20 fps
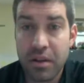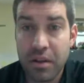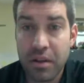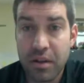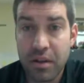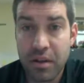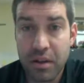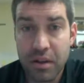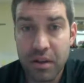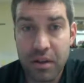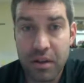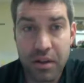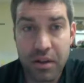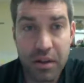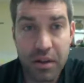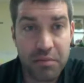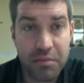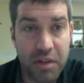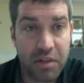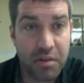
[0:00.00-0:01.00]
let
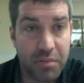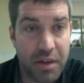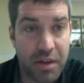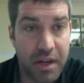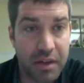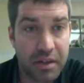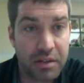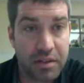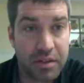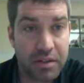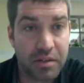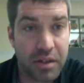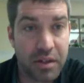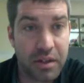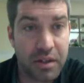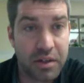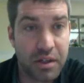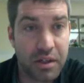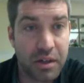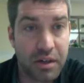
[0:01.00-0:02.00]
me go back to screen
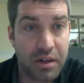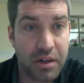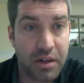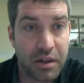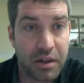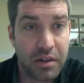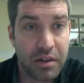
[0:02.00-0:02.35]
share here.